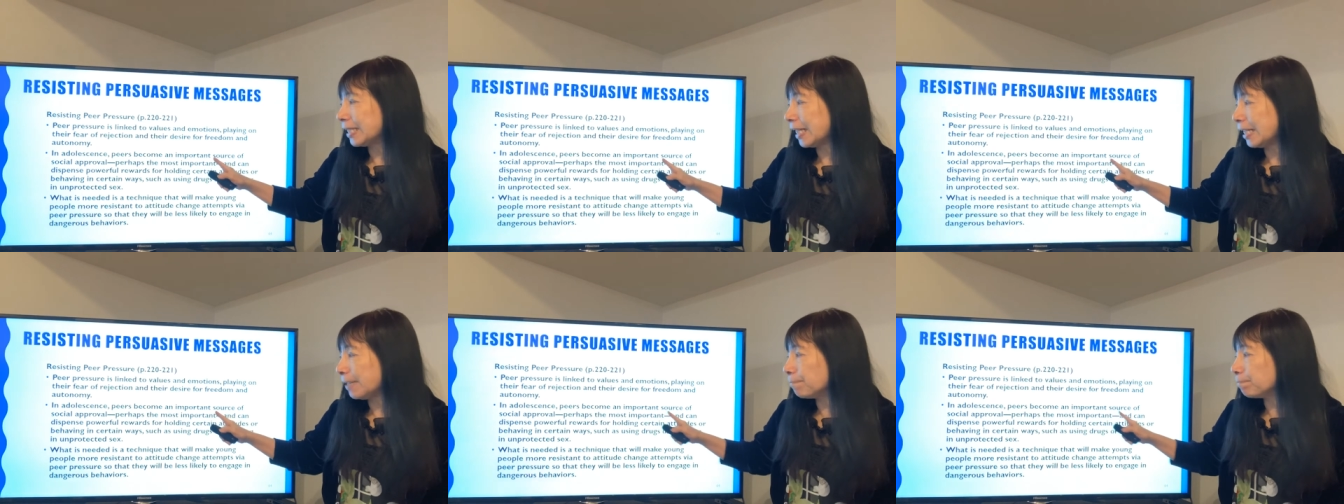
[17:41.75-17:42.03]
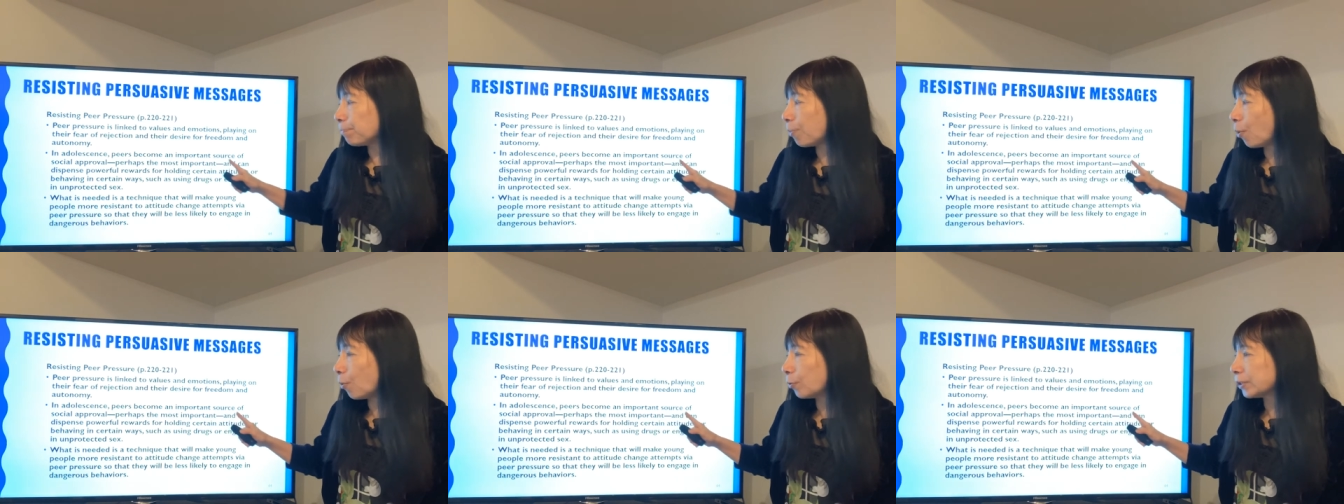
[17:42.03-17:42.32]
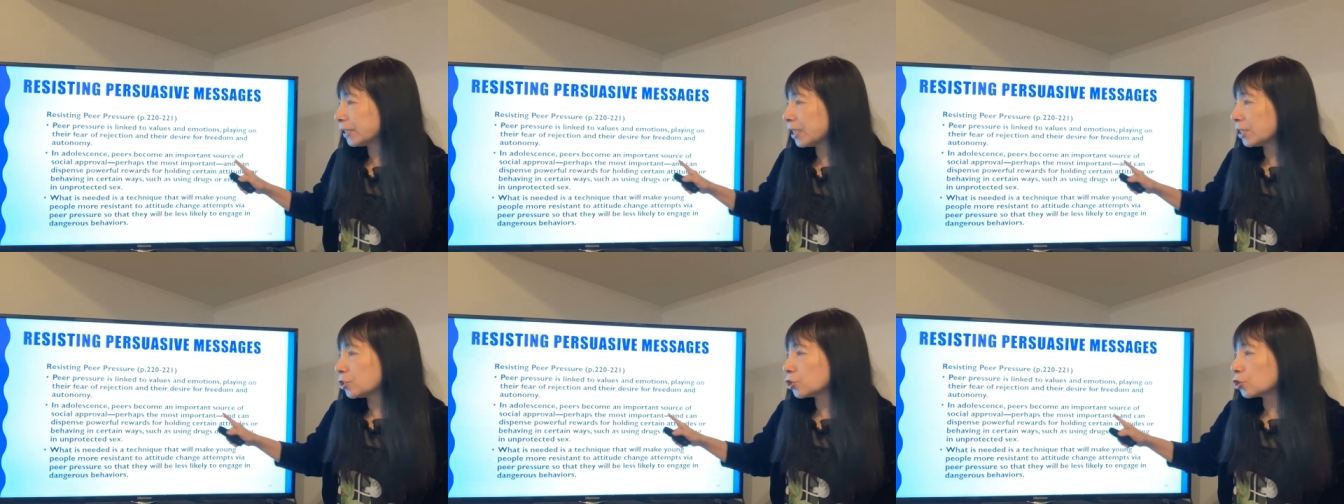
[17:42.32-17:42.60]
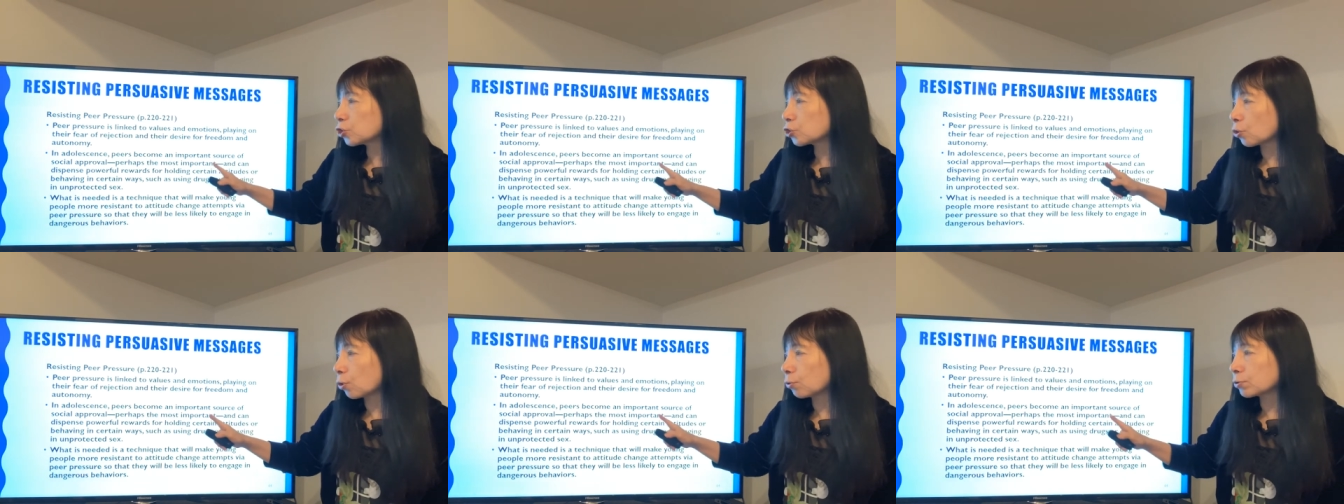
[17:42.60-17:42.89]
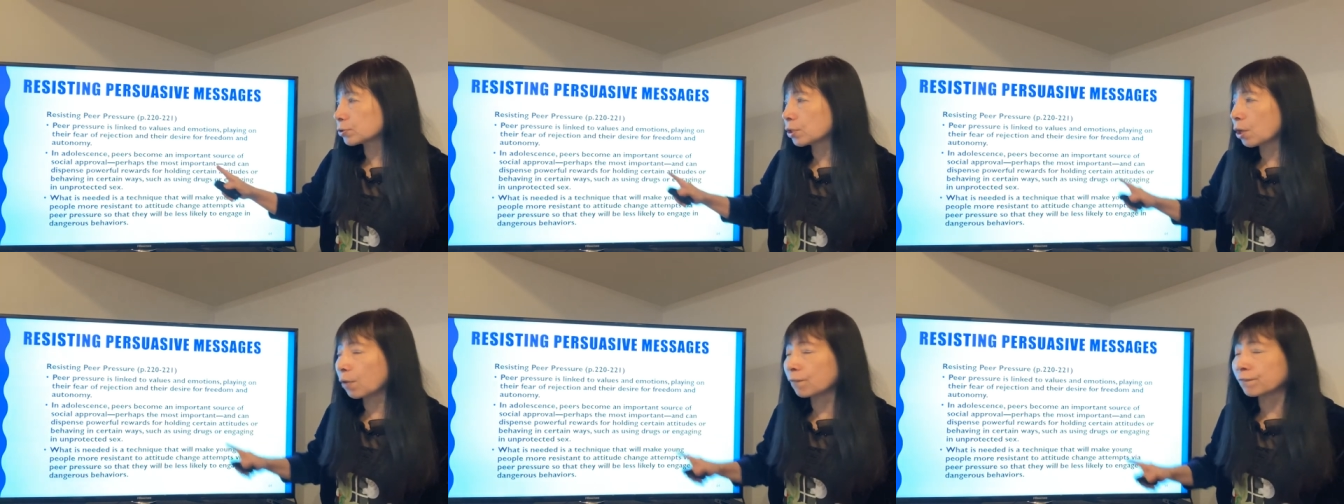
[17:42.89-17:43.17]
important
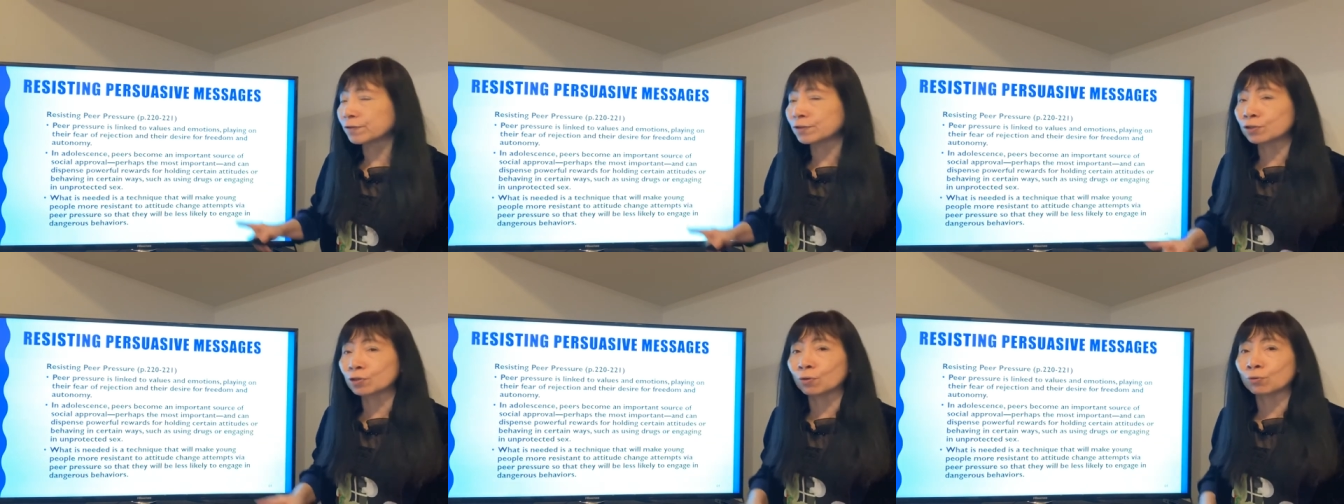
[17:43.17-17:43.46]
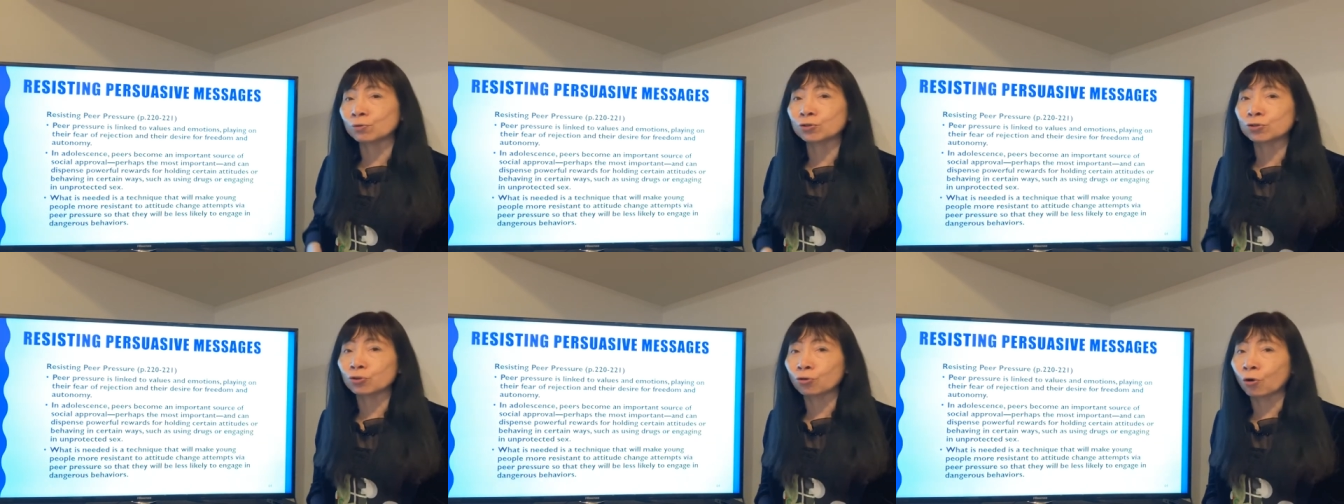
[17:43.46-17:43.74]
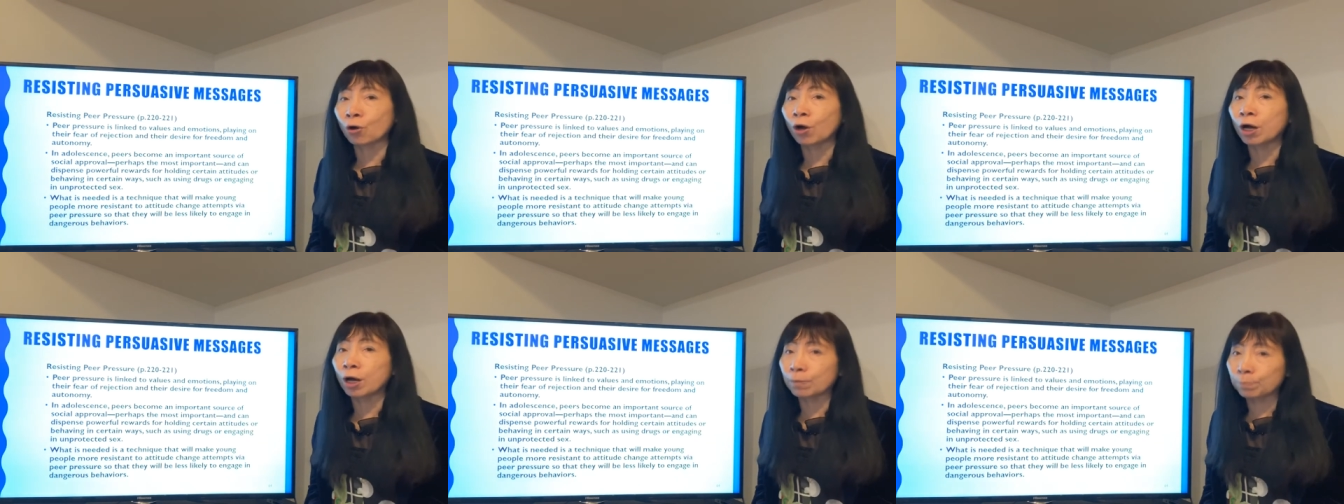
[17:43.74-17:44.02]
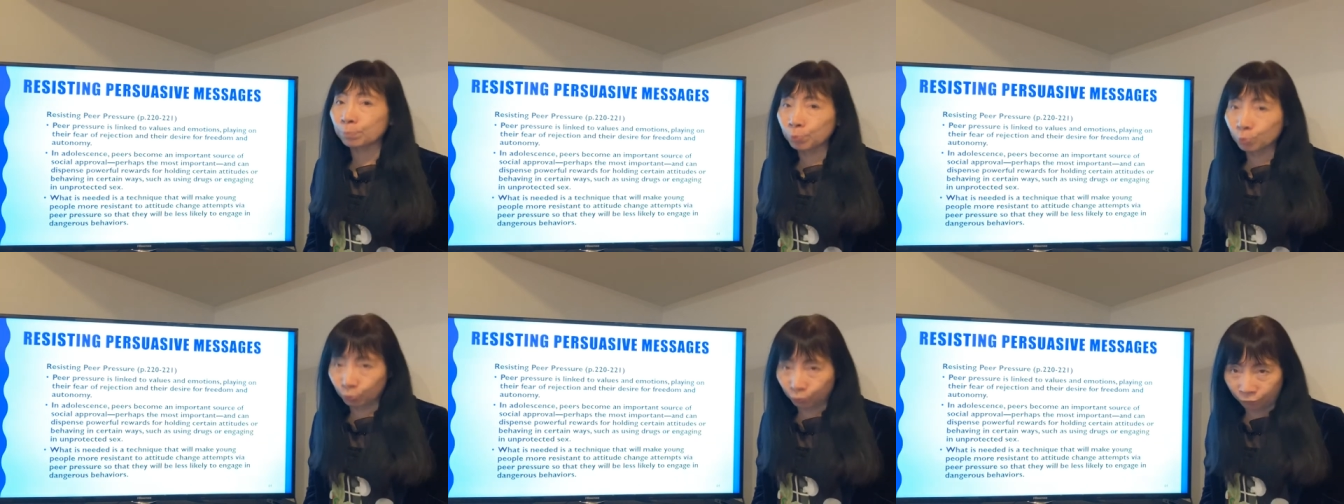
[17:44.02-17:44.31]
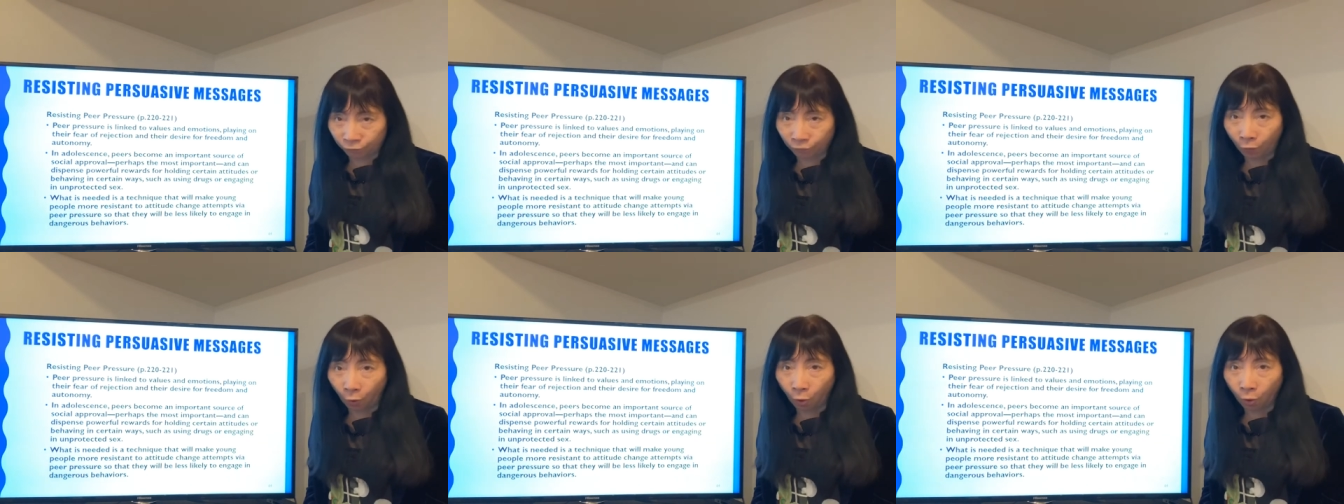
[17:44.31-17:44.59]
source of social
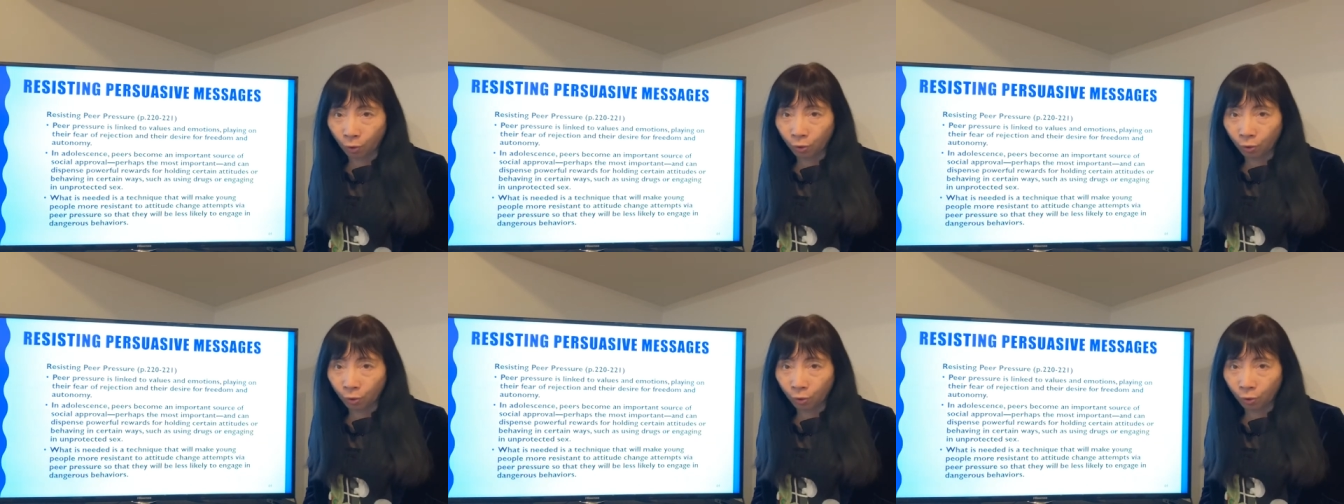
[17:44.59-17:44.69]
approval.